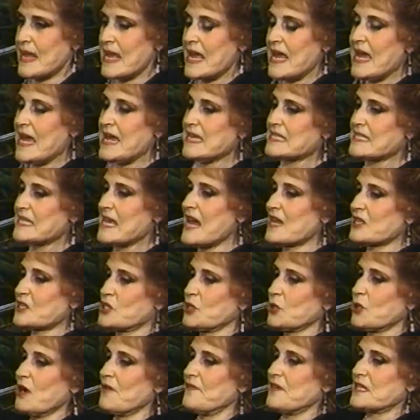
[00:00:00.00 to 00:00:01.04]
He sent
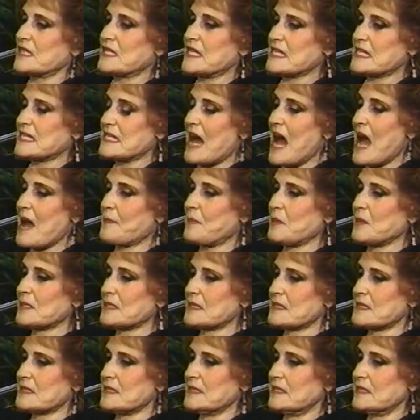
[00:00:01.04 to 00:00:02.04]
two of his disciples.